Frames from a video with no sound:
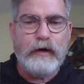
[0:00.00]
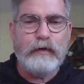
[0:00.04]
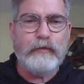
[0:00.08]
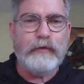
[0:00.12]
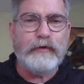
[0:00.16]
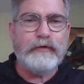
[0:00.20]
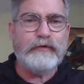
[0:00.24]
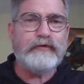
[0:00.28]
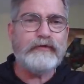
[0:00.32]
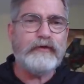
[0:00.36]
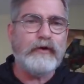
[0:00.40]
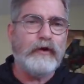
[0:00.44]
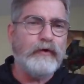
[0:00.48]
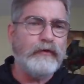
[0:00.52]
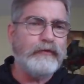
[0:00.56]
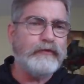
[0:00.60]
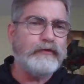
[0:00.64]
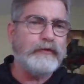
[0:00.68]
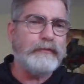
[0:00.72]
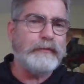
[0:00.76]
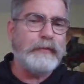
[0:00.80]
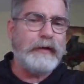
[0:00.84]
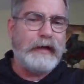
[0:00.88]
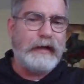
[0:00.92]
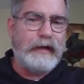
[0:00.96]
was told
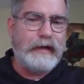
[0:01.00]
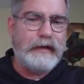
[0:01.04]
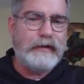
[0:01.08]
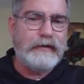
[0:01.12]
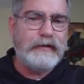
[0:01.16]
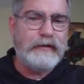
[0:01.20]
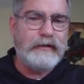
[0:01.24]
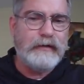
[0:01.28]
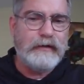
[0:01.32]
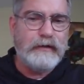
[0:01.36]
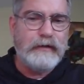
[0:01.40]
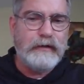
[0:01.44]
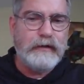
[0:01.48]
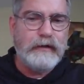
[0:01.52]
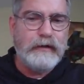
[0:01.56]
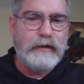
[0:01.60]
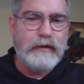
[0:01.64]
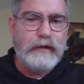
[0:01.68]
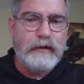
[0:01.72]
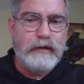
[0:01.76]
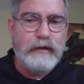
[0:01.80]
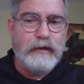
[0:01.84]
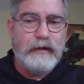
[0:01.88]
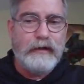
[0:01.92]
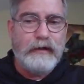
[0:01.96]
to me
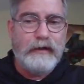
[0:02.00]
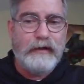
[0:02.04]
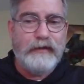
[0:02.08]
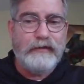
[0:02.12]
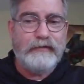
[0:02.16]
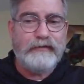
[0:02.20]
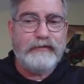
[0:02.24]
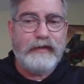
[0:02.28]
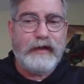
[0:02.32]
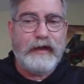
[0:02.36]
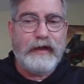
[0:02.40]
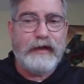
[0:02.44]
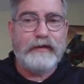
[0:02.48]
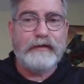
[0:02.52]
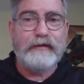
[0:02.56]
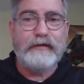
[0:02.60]
is that